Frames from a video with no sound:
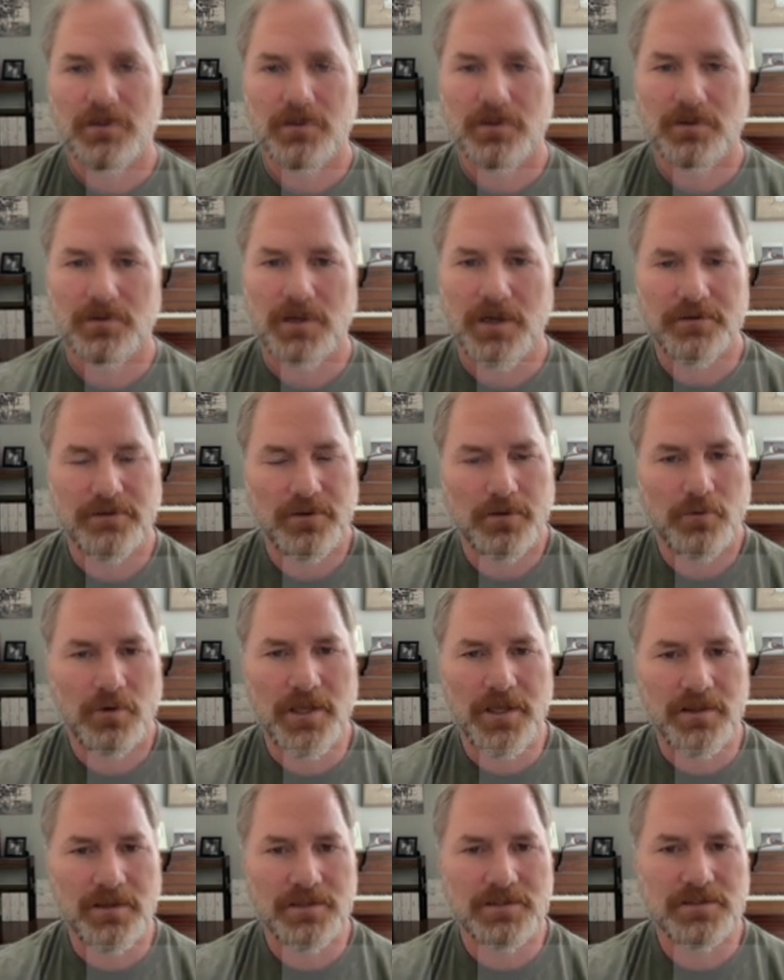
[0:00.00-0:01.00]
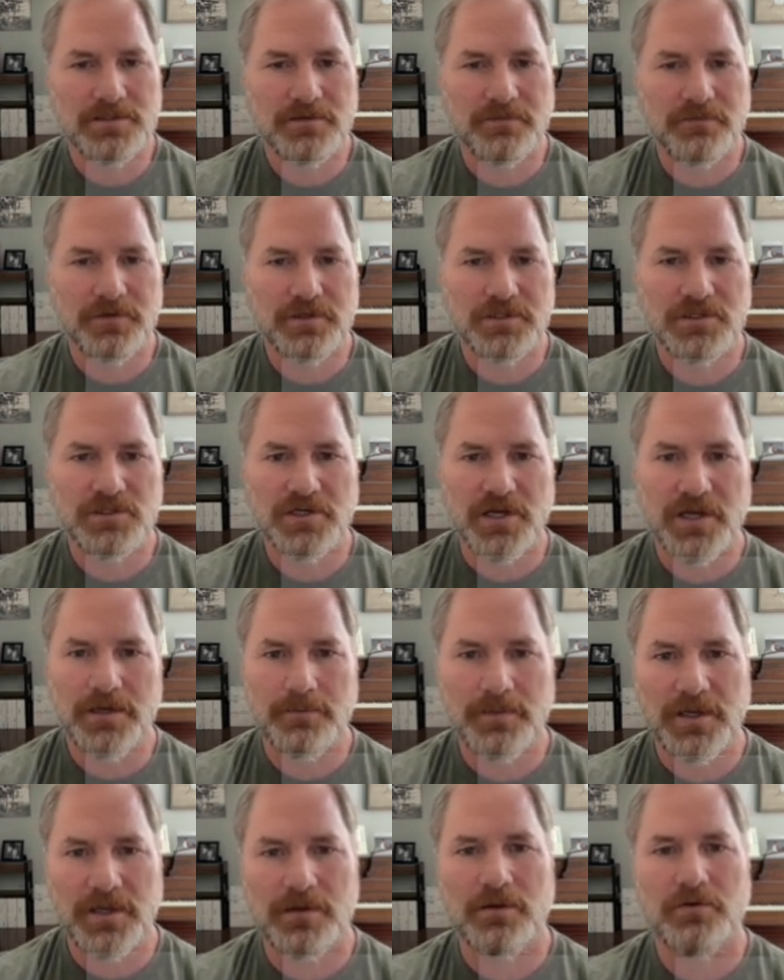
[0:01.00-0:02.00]
I thought, well, hey, this is a vintage
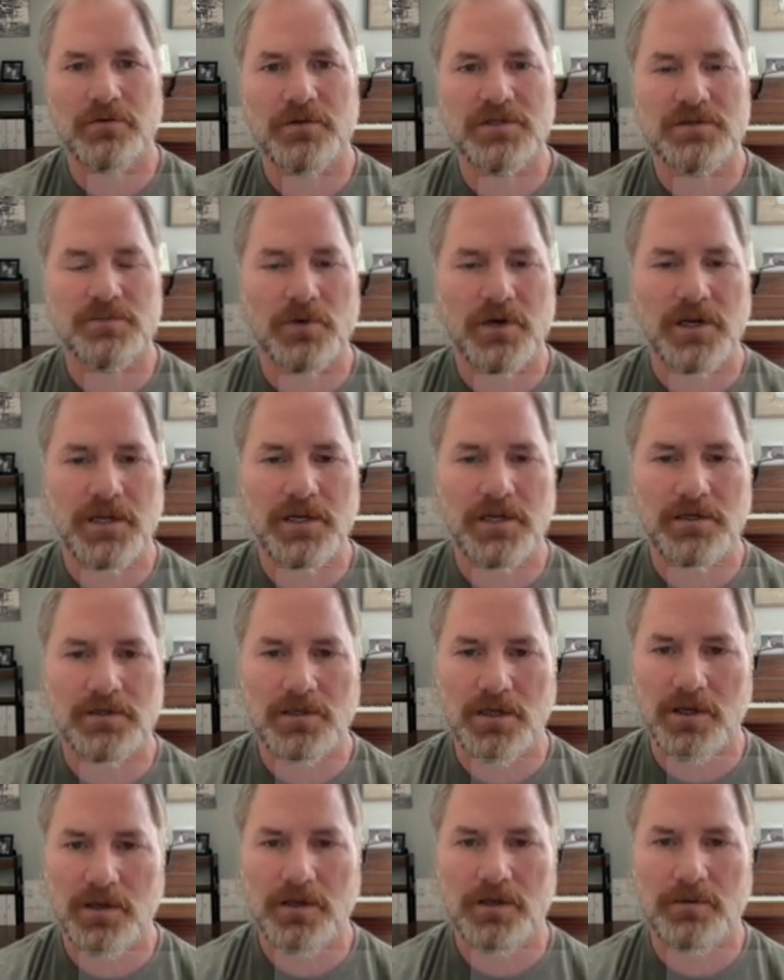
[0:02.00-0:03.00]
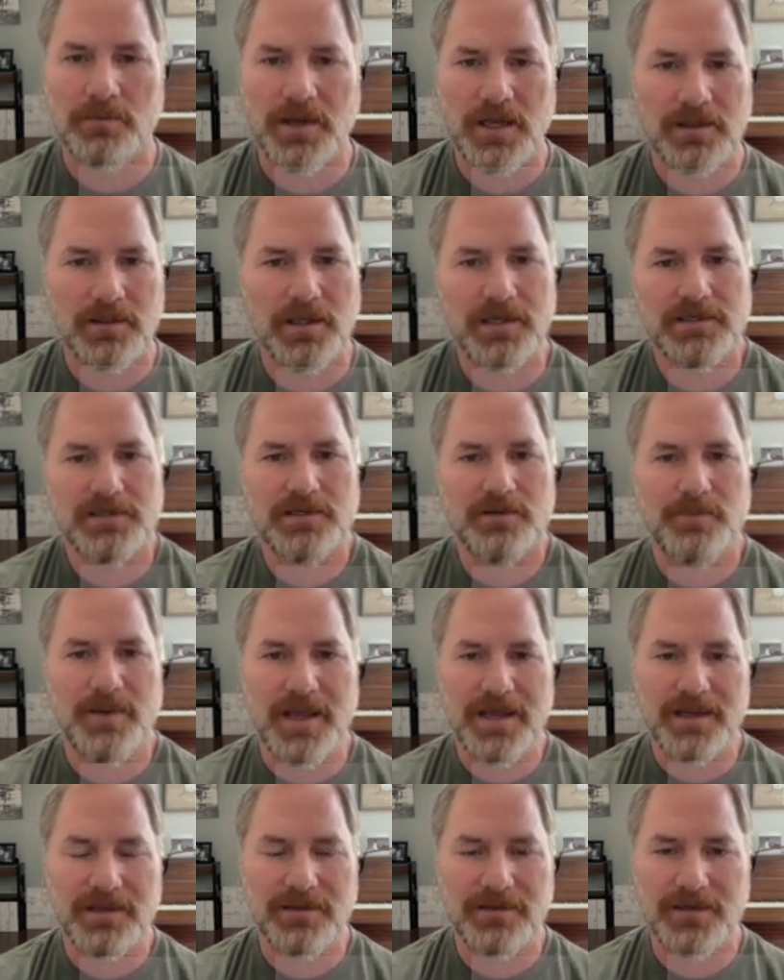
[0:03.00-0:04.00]
item. I know this brand. I liked it
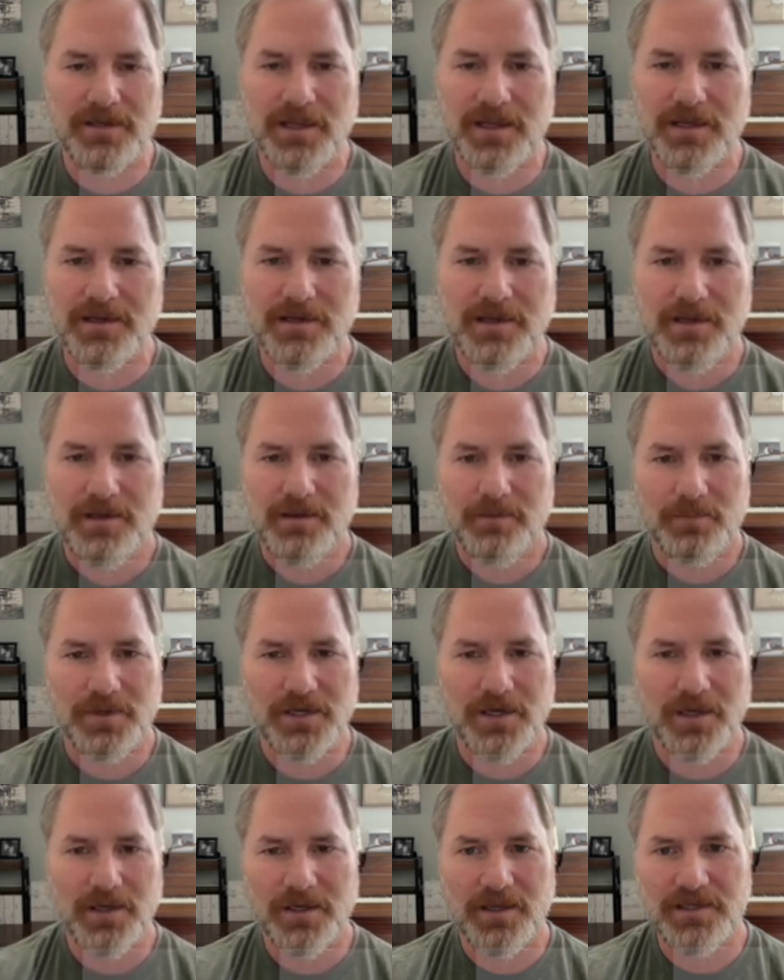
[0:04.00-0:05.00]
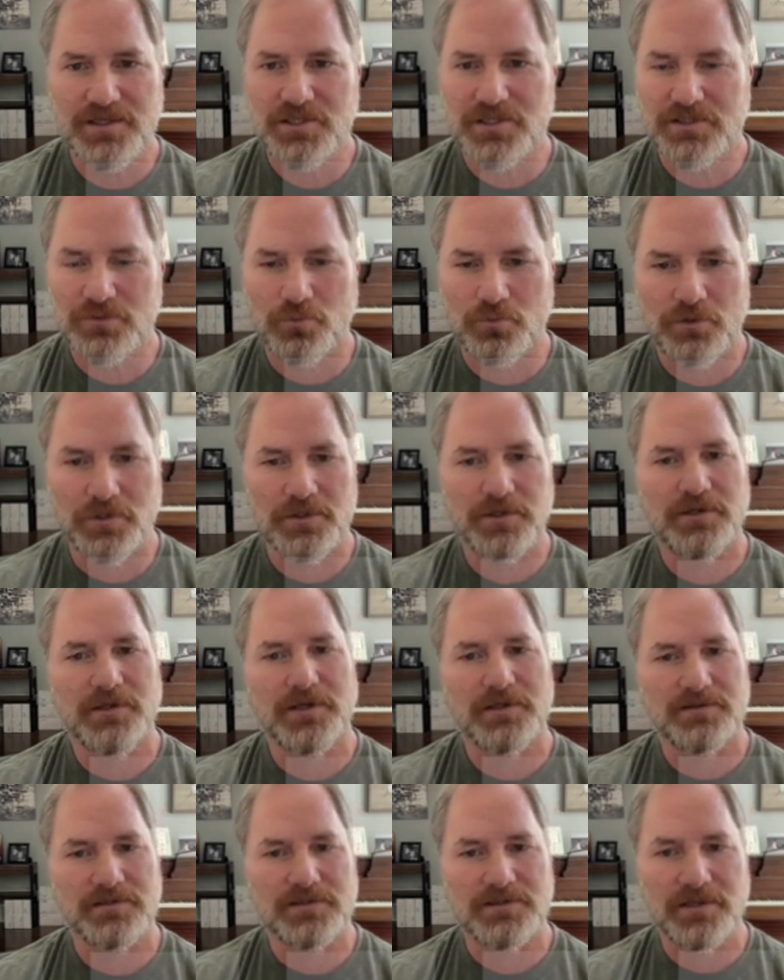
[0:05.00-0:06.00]
back in the day, but it just really
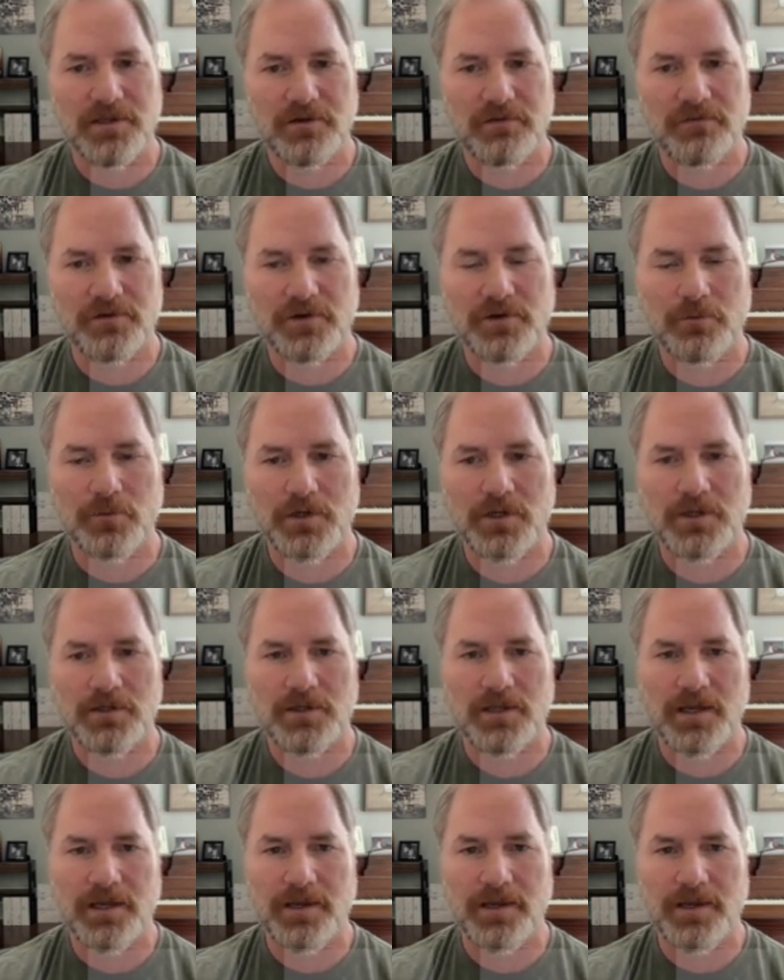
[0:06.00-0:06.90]
doesn't sell very well.